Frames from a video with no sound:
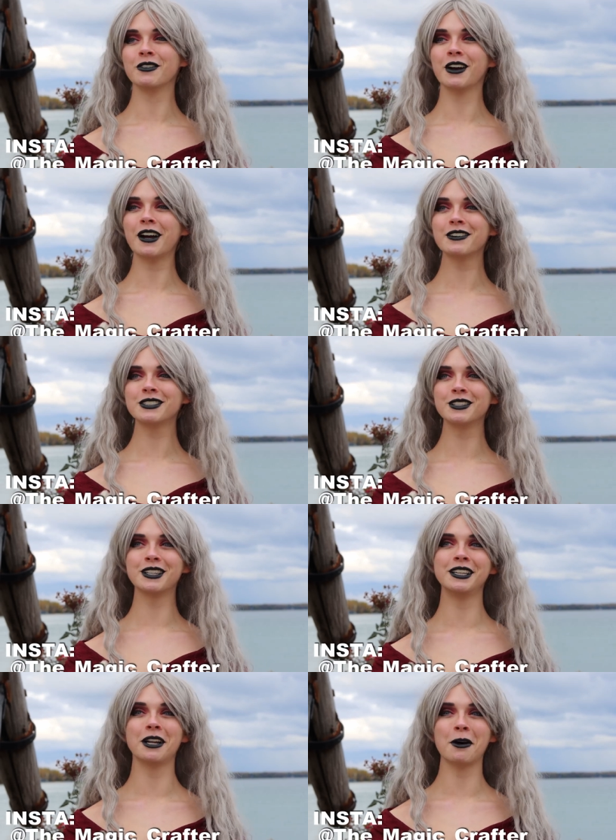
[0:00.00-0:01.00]
for how to
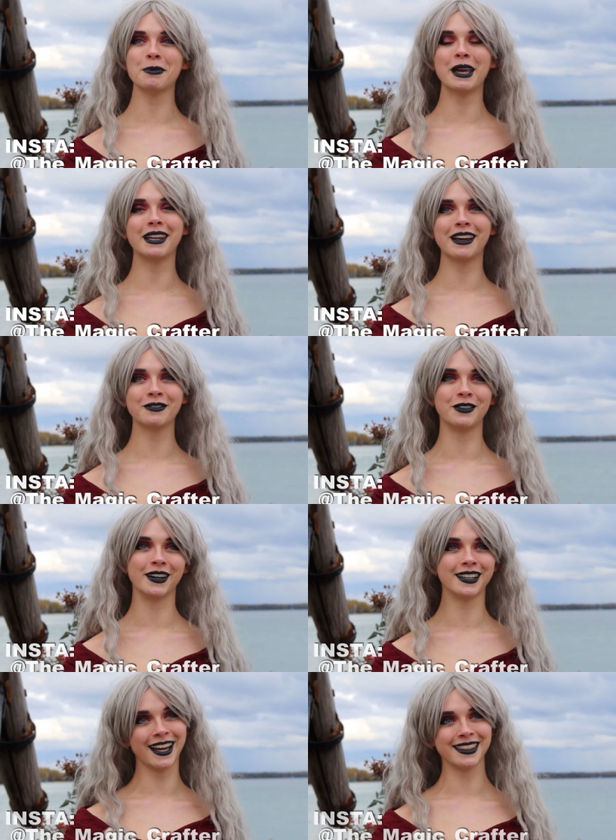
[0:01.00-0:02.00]
clean up and have
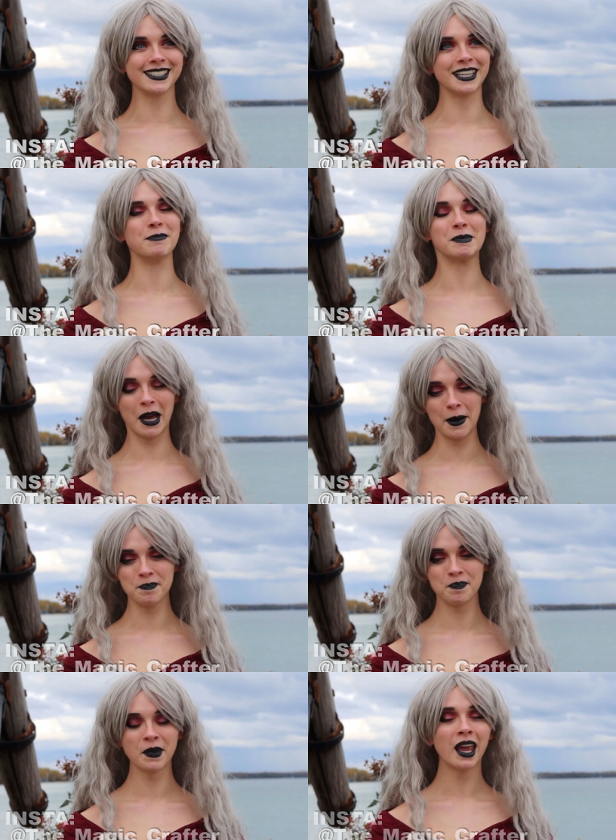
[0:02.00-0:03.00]
fun at the same
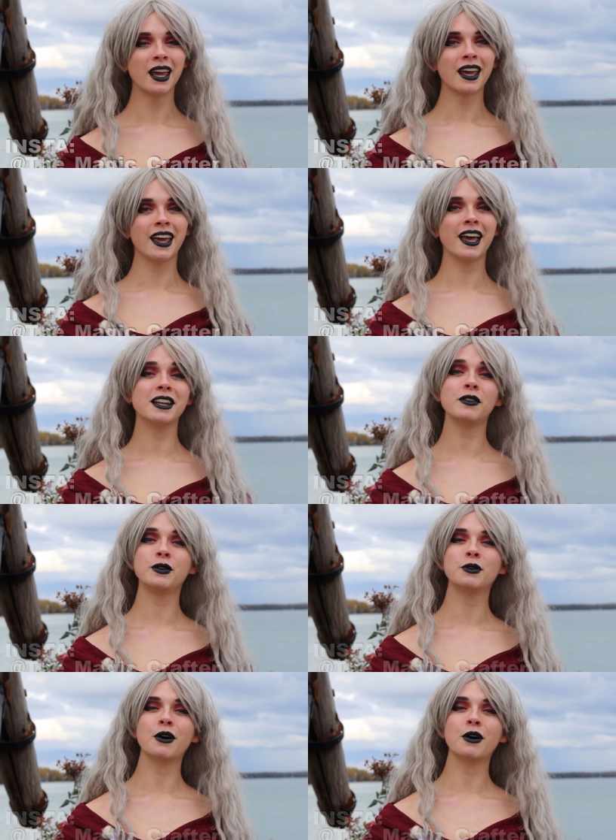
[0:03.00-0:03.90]
time. And if